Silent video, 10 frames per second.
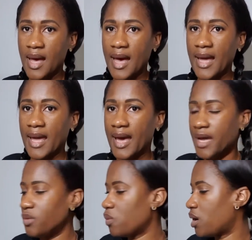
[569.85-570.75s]
I
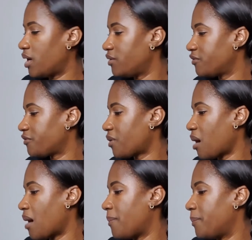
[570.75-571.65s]
had one
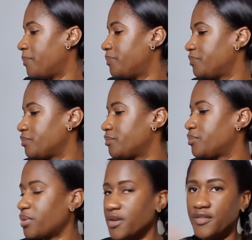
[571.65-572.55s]
from
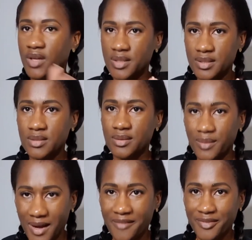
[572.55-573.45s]
previous
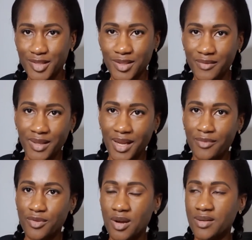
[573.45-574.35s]
craft stuff that
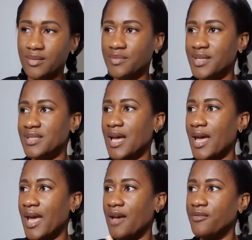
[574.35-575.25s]
I've done, because
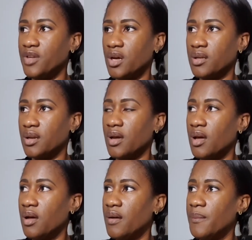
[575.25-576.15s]
I have done
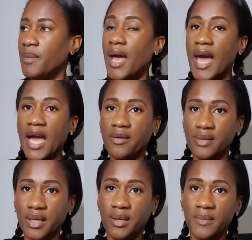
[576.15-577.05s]

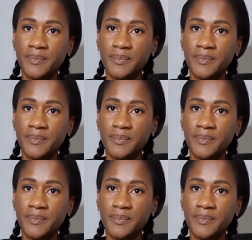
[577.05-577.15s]
acrylic